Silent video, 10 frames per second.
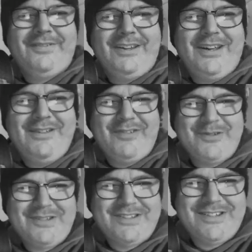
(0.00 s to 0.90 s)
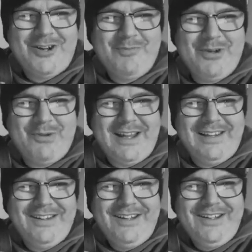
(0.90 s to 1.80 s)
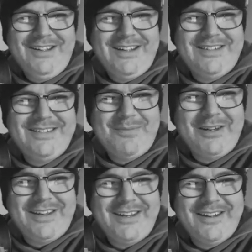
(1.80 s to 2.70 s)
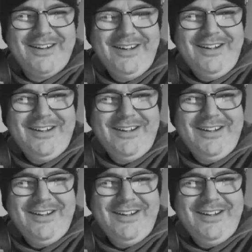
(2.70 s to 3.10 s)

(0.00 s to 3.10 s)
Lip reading: Hi folks, hope you're well. It's Tim Edey here.